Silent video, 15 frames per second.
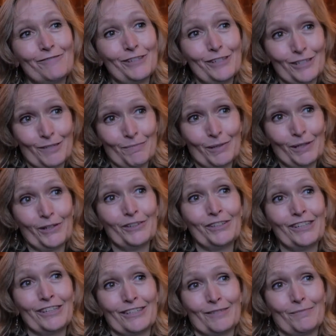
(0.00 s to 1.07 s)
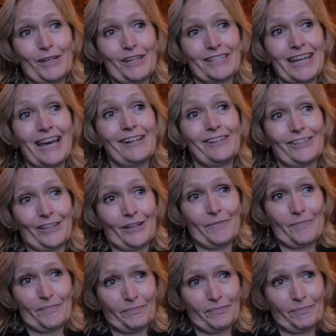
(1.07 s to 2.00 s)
flew to Bologna to meet Helga